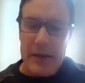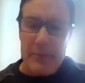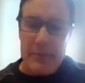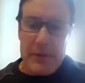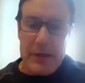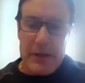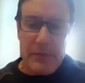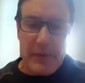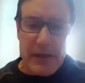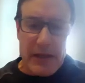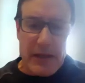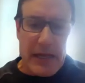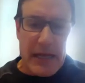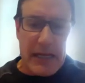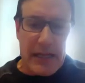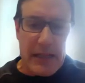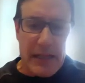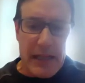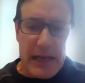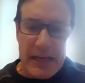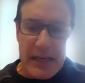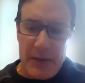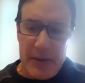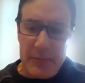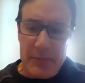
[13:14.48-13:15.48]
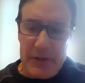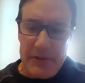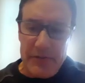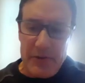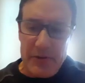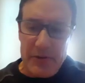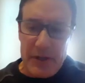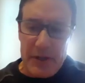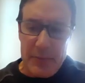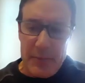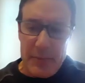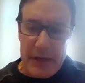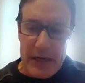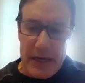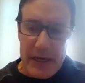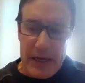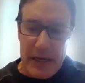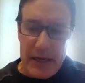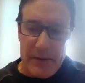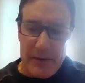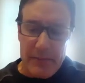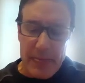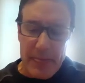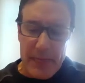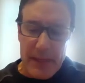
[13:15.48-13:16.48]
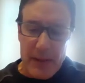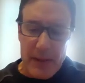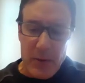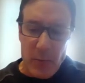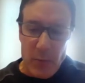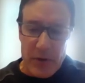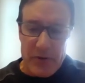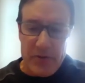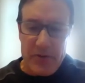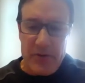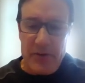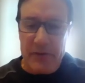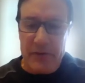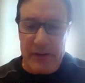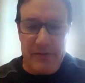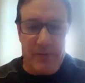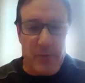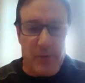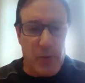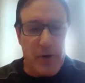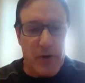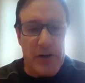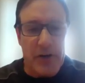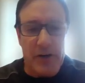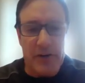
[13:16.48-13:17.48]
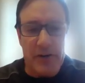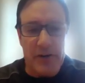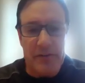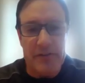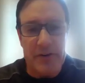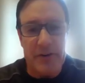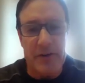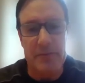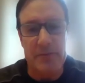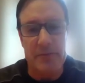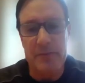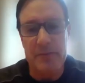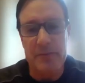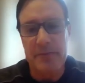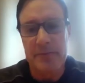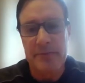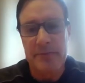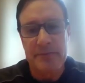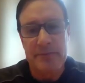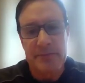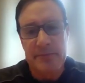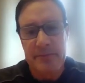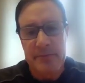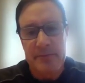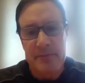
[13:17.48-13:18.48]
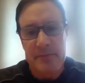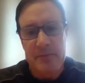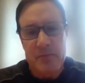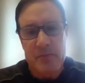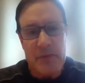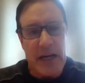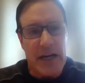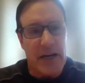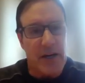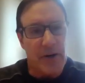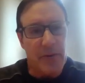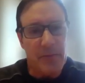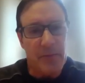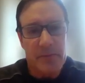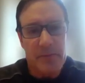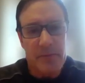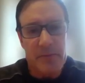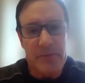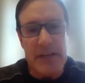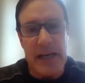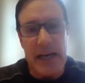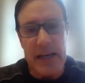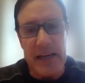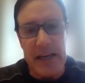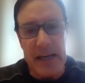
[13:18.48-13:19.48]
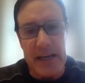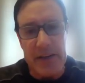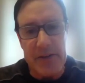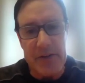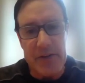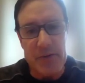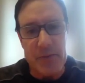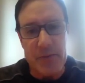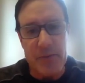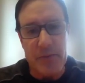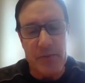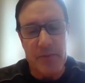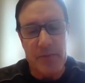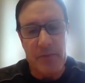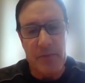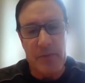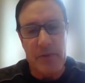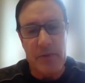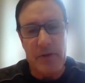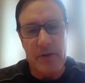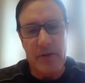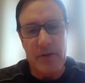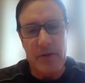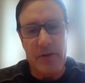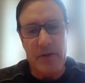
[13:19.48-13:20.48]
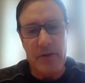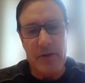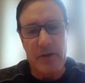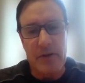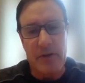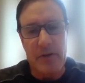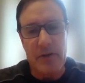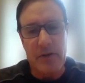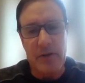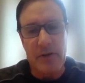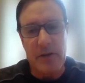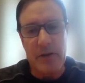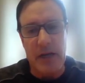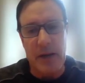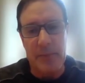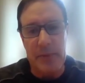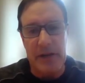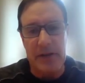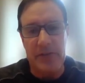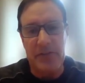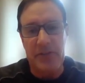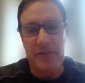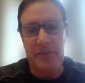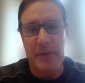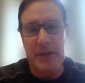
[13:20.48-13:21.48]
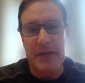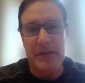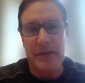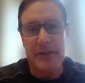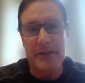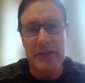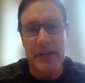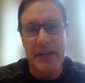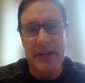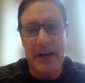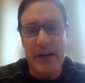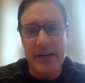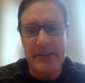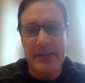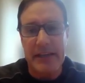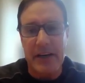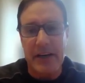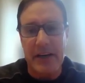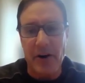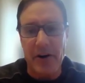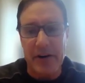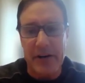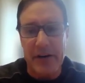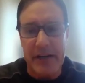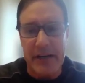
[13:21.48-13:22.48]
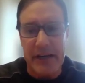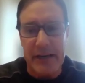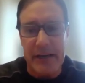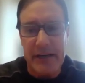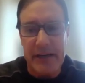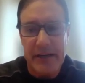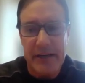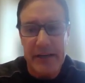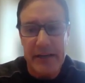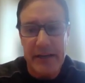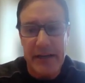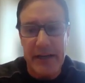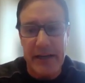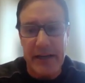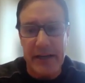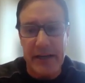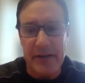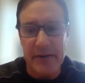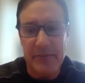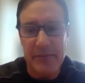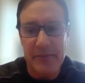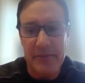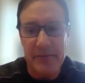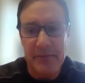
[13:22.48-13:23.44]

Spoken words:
they kind of line up differently, but the 174, for I don't know, decades, companies have been deducting R&D. And,